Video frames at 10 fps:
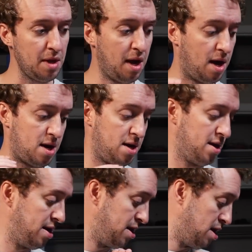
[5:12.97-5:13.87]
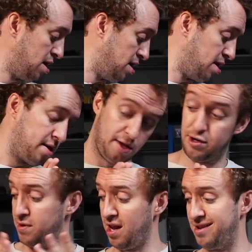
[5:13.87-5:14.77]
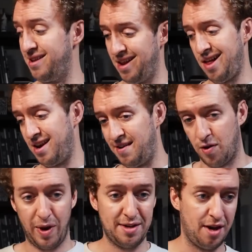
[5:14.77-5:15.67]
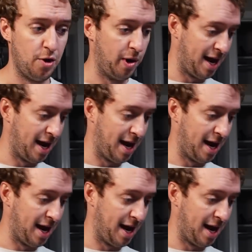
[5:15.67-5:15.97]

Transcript: Uh, there's a lot of different ways to do it